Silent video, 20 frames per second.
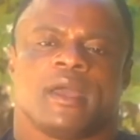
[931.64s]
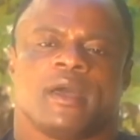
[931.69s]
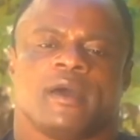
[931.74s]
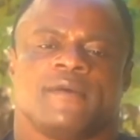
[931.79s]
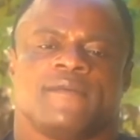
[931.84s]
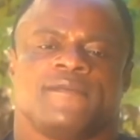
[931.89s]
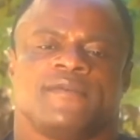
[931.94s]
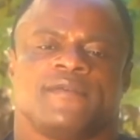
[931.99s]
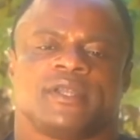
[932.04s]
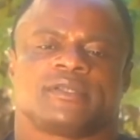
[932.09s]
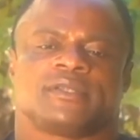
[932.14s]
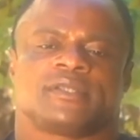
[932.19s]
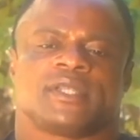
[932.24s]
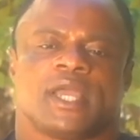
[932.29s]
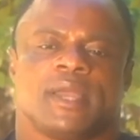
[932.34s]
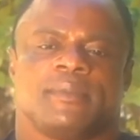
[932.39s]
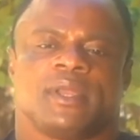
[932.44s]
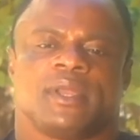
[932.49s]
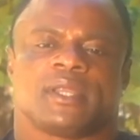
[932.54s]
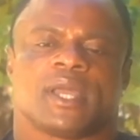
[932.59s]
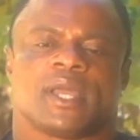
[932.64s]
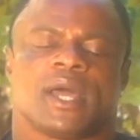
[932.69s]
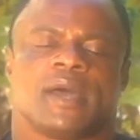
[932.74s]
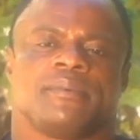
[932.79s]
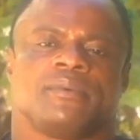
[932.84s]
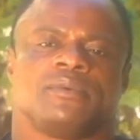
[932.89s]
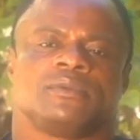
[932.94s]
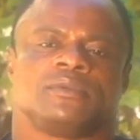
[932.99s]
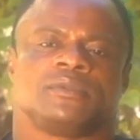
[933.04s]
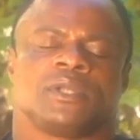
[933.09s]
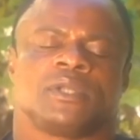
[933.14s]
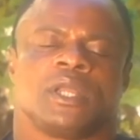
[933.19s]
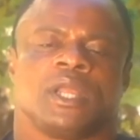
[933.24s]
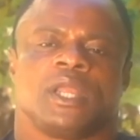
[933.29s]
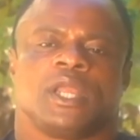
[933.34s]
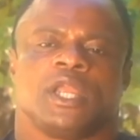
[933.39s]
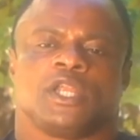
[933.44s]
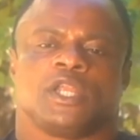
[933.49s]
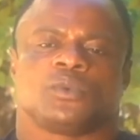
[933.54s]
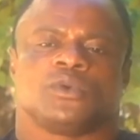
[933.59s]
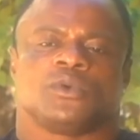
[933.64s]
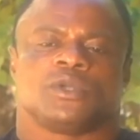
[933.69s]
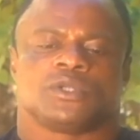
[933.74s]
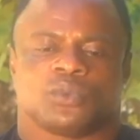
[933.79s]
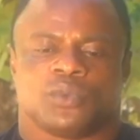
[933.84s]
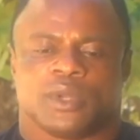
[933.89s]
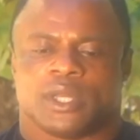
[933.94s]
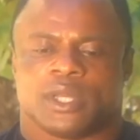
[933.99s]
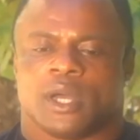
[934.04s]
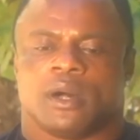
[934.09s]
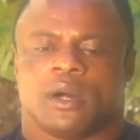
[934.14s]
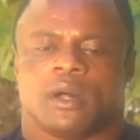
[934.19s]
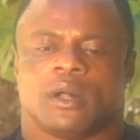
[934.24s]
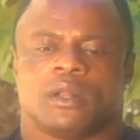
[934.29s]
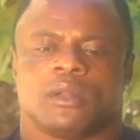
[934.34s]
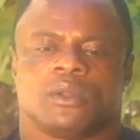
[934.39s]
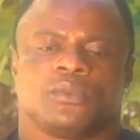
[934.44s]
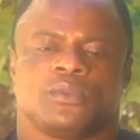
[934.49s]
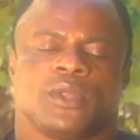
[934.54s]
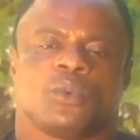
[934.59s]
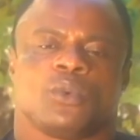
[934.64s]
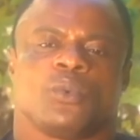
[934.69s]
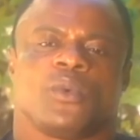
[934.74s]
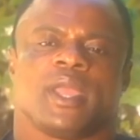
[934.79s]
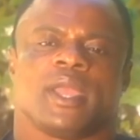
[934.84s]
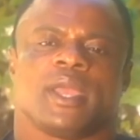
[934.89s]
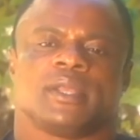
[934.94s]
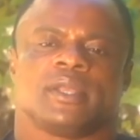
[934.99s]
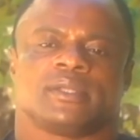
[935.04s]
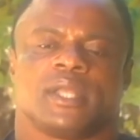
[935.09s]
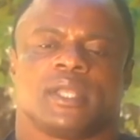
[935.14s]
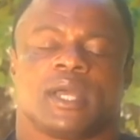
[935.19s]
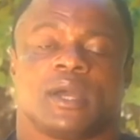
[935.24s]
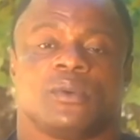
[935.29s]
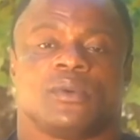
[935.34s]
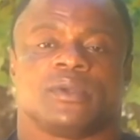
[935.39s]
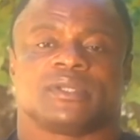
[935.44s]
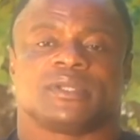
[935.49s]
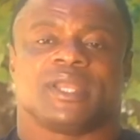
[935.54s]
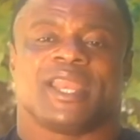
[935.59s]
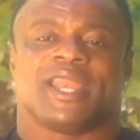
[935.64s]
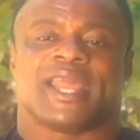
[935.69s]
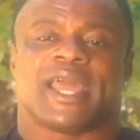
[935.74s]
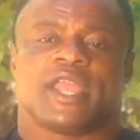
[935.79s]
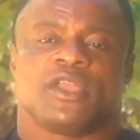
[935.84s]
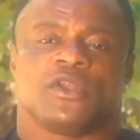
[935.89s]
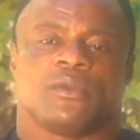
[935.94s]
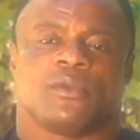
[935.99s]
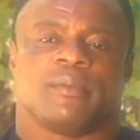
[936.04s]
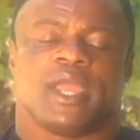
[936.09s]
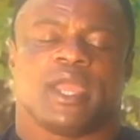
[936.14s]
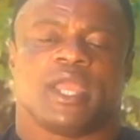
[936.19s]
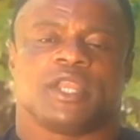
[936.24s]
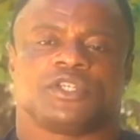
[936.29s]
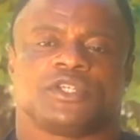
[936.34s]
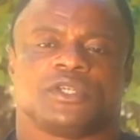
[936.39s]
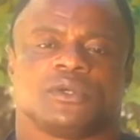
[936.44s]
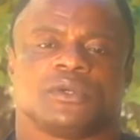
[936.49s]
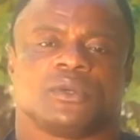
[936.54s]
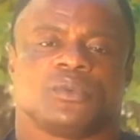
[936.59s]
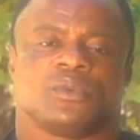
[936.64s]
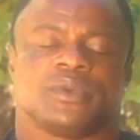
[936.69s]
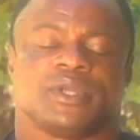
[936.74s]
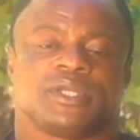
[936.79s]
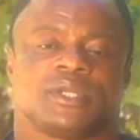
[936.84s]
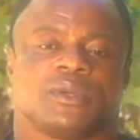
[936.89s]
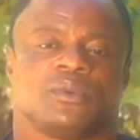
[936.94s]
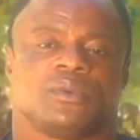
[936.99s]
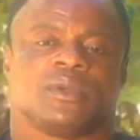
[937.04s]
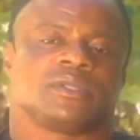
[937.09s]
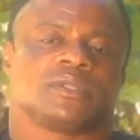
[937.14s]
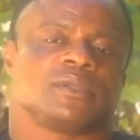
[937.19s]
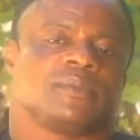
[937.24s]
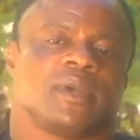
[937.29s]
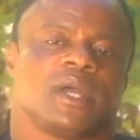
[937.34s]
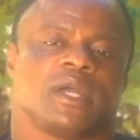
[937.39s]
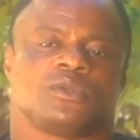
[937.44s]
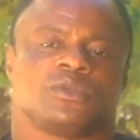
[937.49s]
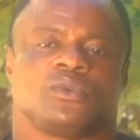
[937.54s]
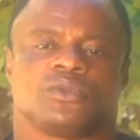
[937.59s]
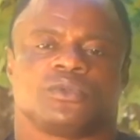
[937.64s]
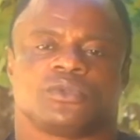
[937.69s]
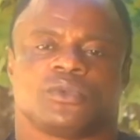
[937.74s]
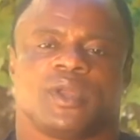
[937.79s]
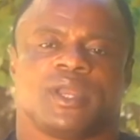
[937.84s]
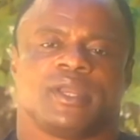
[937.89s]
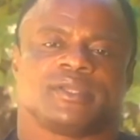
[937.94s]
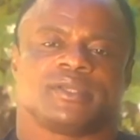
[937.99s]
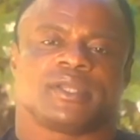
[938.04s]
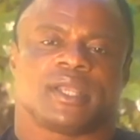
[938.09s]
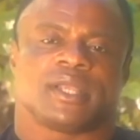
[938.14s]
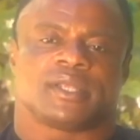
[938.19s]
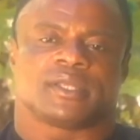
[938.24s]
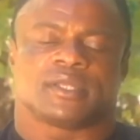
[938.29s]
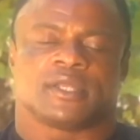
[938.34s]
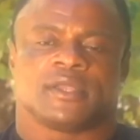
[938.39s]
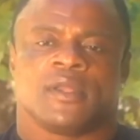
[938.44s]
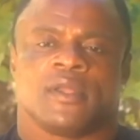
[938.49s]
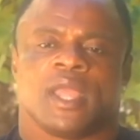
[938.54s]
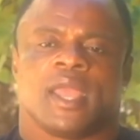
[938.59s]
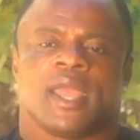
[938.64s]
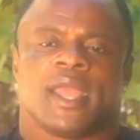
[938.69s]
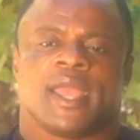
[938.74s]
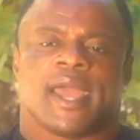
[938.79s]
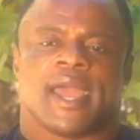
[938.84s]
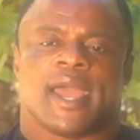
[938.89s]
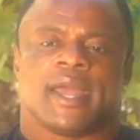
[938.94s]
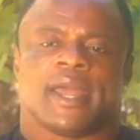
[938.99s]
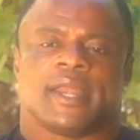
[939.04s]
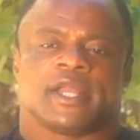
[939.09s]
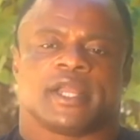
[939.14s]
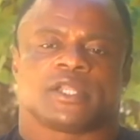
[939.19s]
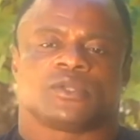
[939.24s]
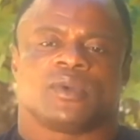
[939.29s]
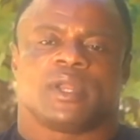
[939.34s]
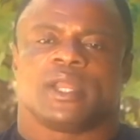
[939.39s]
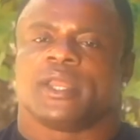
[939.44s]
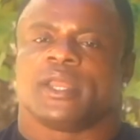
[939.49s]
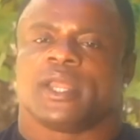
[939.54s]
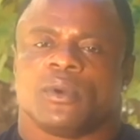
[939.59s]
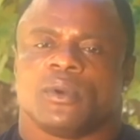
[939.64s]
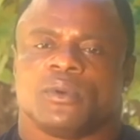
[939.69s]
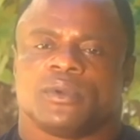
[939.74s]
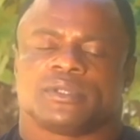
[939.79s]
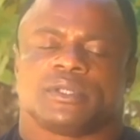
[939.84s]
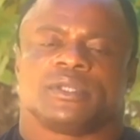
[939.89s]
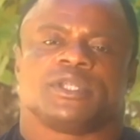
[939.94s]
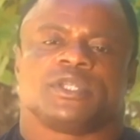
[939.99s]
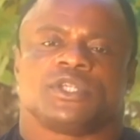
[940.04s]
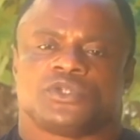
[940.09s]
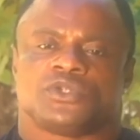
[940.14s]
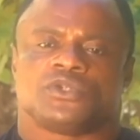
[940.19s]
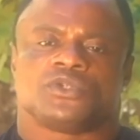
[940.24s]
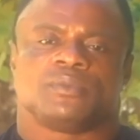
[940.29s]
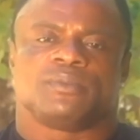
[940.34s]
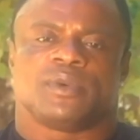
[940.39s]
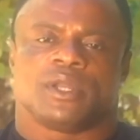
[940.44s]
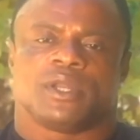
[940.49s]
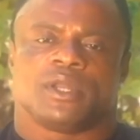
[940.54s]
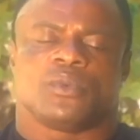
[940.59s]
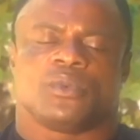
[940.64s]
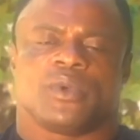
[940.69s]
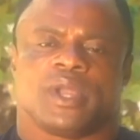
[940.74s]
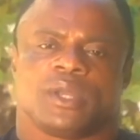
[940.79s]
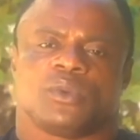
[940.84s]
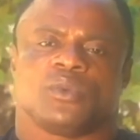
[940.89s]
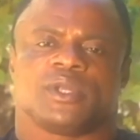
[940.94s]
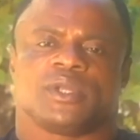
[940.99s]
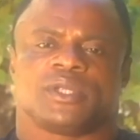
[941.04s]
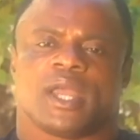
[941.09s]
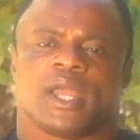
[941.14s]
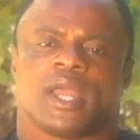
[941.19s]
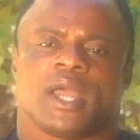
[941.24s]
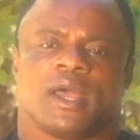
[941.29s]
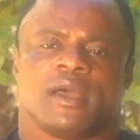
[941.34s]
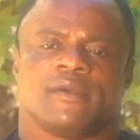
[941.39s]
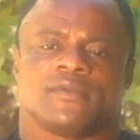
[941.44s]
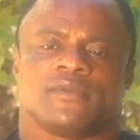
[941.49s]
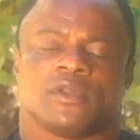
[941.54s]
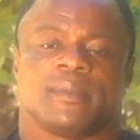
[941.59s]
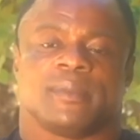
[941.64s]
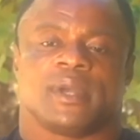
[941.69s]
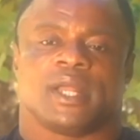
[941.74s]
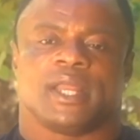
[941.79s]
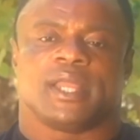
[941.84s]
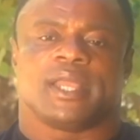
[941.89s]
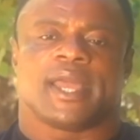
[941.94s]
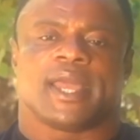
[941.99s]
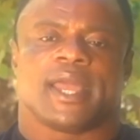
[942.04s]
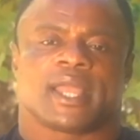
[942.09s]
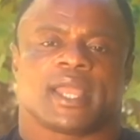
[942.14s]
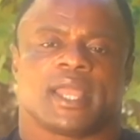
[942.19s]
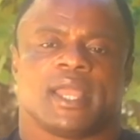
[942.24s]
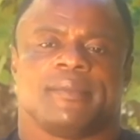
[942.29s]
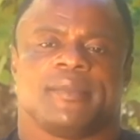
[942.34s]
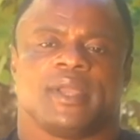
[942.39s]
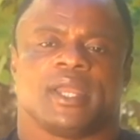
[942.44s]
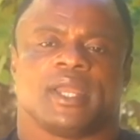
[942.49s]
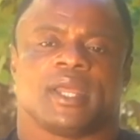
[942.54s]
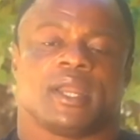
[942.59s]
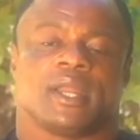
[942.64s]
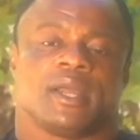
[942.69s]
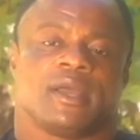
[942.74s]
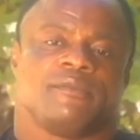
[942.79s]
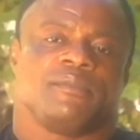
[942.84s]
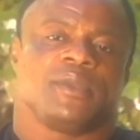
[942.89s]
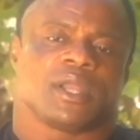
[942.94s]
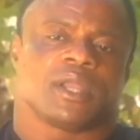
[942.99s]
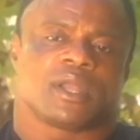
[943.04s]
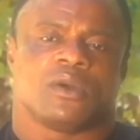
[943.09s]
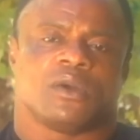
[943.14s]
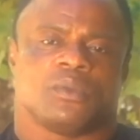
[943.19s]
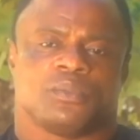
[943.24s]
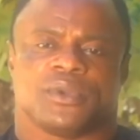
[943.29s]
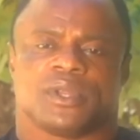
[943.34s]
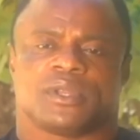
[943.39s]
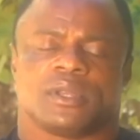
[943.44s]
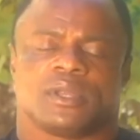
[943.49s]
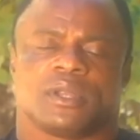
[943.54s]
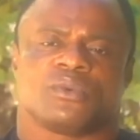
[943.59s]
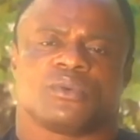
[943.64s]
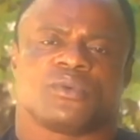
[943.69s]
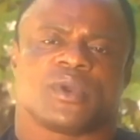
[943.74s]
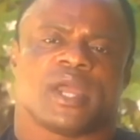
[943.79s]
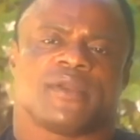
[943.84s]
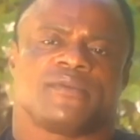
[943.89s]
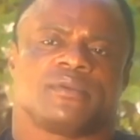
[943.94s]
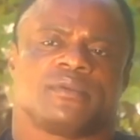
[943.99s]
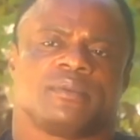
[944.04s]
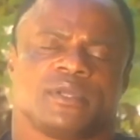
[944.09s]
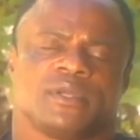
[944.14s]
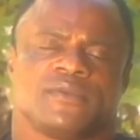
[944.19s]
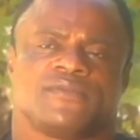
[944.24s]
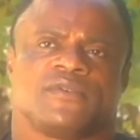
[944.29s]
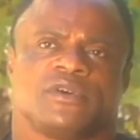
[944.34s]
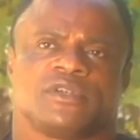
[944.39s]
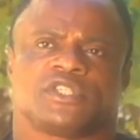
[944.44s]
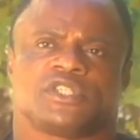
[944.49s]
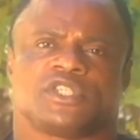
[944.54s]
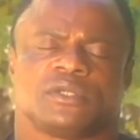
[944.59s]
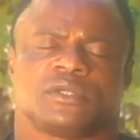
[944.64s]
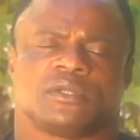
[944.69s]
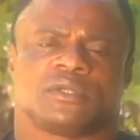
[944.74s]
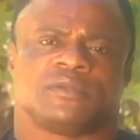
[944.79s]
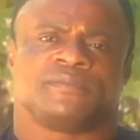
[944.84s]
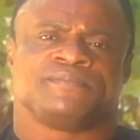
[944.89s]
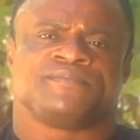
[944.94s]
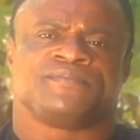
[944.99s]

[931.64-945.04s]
First time it happened, it was with all the weights that was in Iron Man show, which I was about 226. And actually that wasn't the true body weight which I have. Normally I came in and I've been competing right from the first show